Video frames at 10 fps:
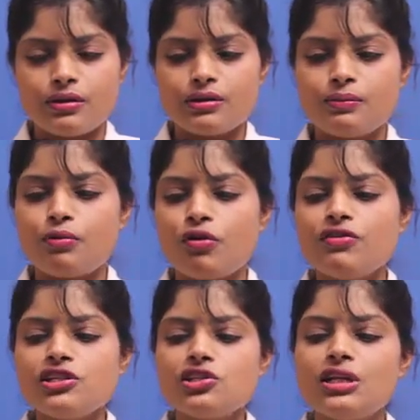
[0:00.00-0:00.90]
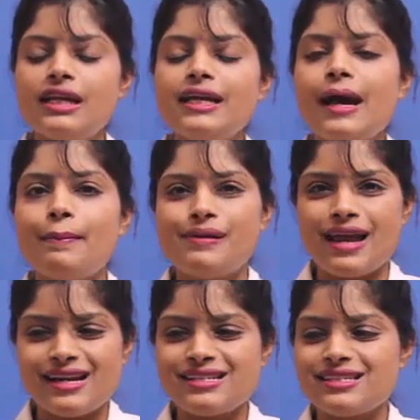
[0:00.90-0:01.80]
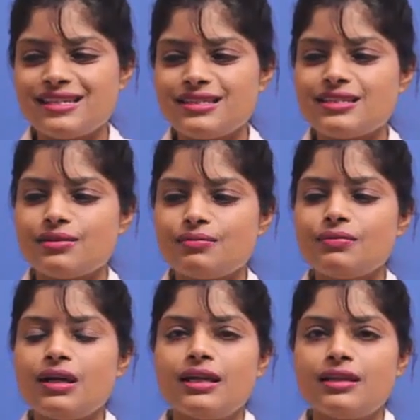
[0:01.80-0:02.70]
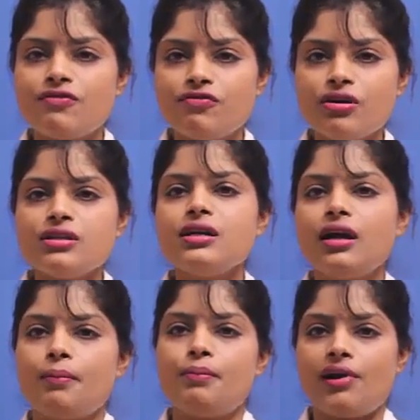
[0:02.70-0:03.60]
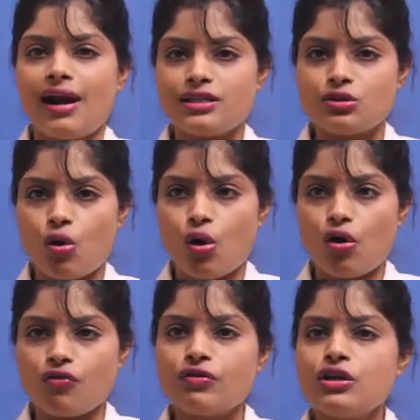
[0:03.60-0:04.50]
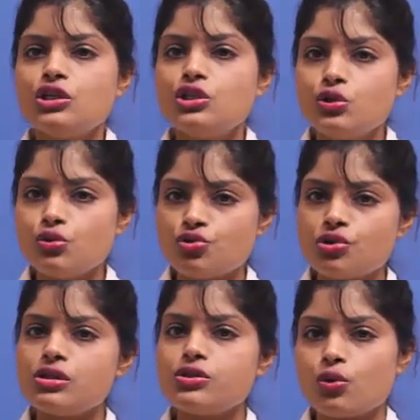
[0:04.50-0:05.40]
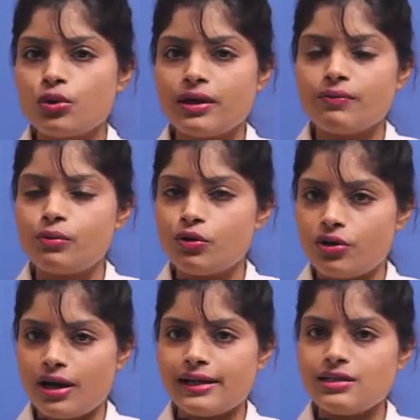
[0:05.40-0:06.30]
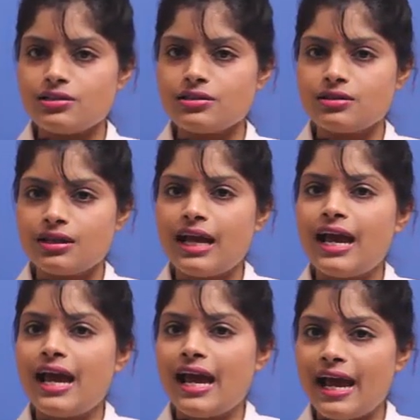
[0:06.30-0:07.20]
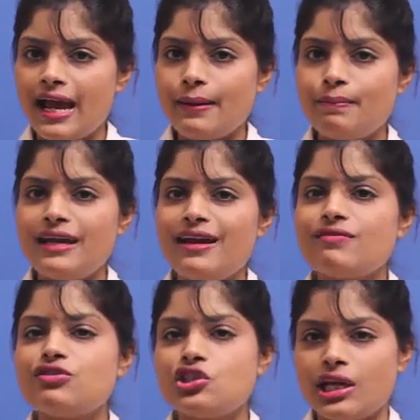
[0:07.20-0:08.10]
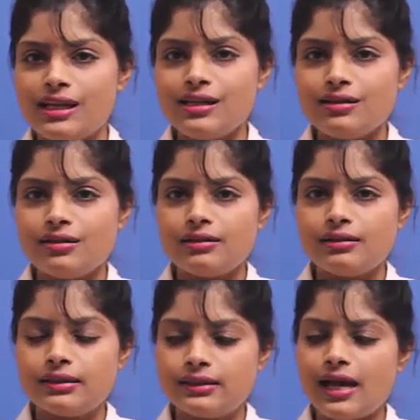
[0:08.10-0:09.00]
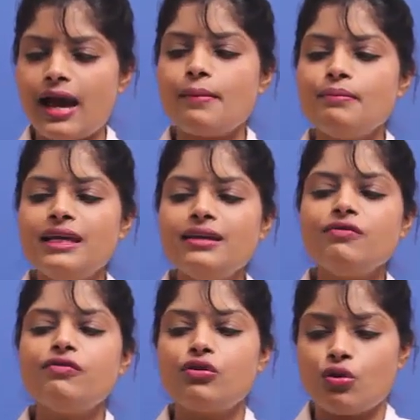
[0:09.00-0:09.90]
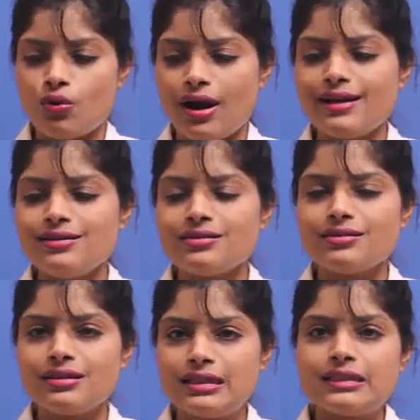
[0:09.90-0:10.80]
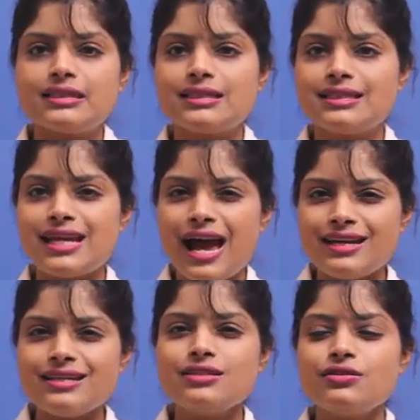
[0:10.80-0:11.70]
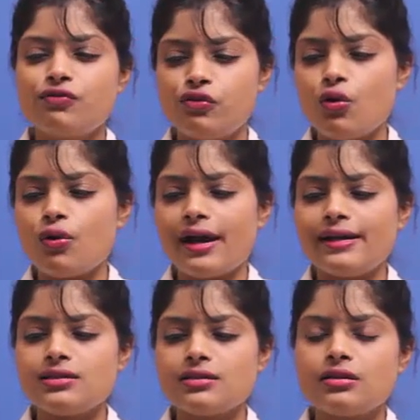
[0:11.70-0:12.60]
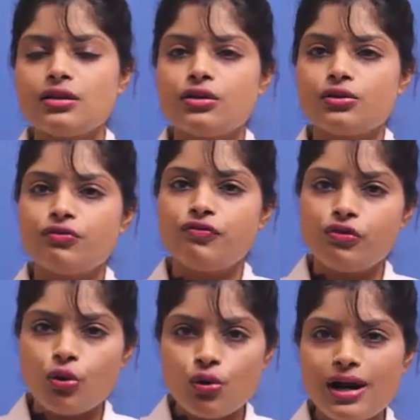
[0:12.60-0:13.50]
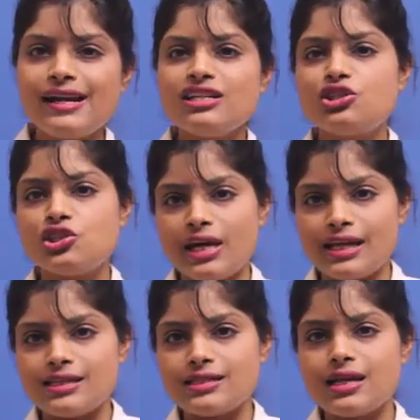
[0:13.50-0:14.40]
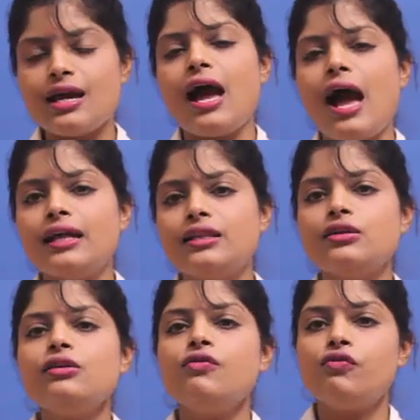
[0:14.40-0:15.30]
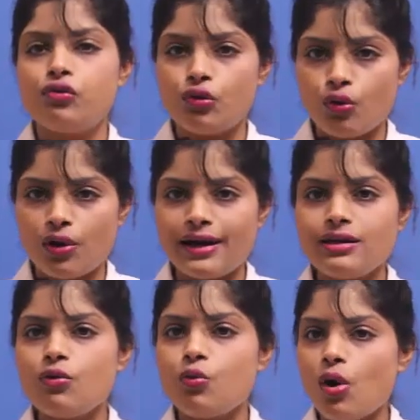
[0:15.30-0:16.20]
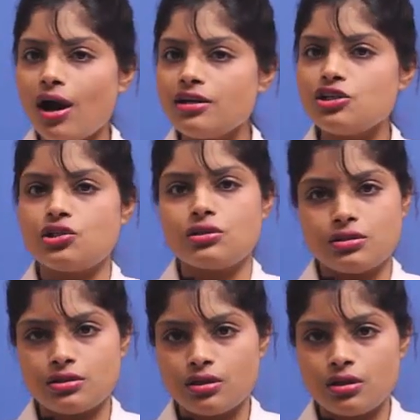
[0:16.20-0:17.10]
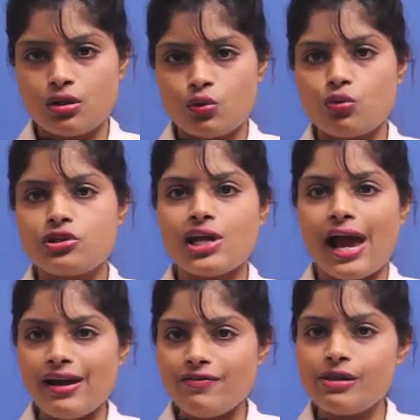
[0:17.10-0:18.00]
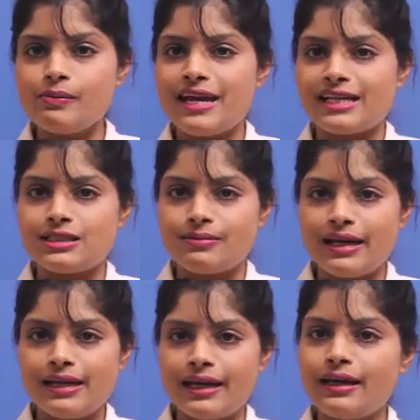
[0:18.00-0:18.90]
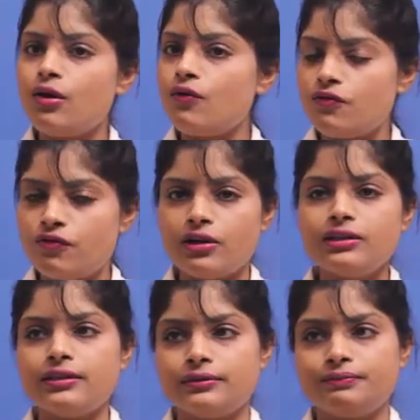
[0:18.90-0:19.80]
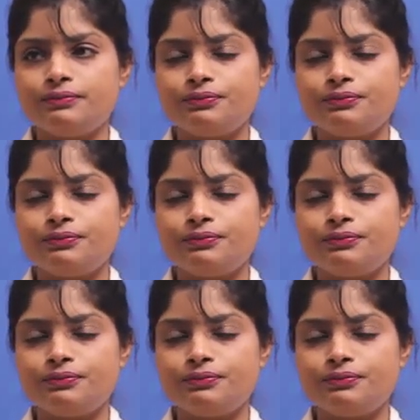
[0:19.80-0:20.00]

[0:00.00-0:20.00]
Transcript: The professionally applied system, they further comprise of neutral sodium fluoride, A P F gel, the amine fluoride, the stannous fluoride, the fluoride gels and the fluoride varnishes, which I will be explaining further.